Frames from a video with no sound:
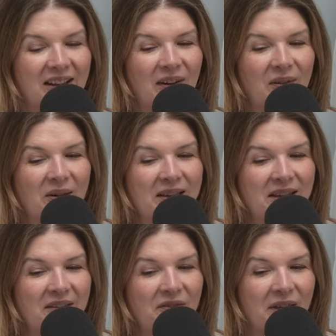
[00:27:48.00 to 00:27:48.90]

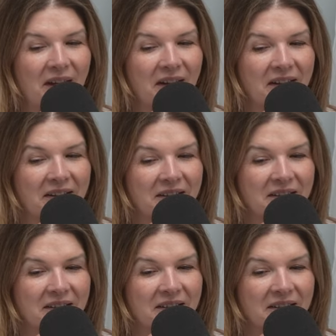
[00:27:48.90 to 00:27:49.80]

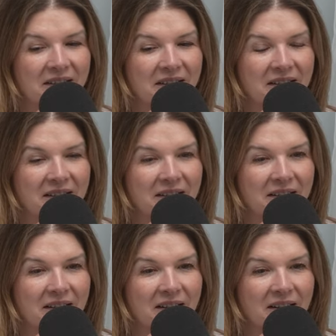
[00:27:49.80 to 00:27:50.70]

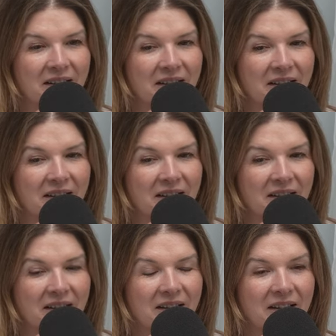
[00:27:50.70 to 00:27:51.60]

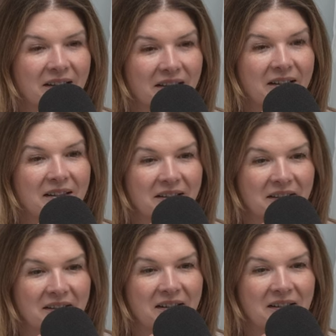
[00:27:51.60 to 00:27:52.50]

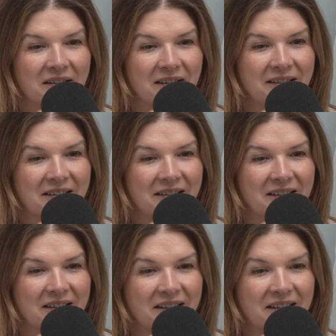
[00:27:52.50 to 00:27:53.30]
[no speech]